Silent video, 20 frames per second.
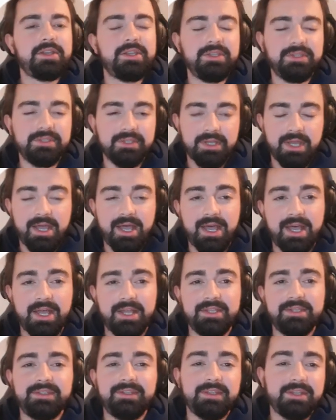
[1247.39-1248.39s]
In the
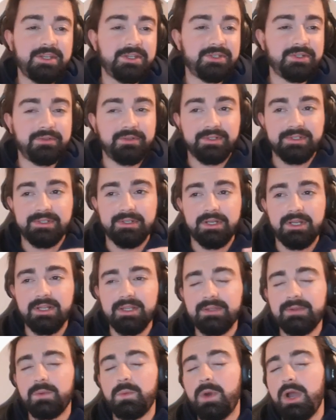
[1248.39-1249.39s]
end, as a
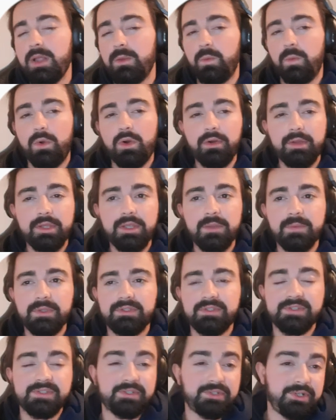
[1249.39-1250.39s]
result, while working with
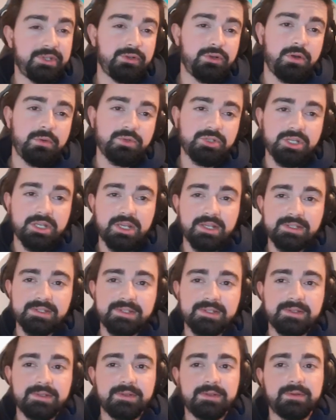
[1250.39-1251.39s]
the string objects,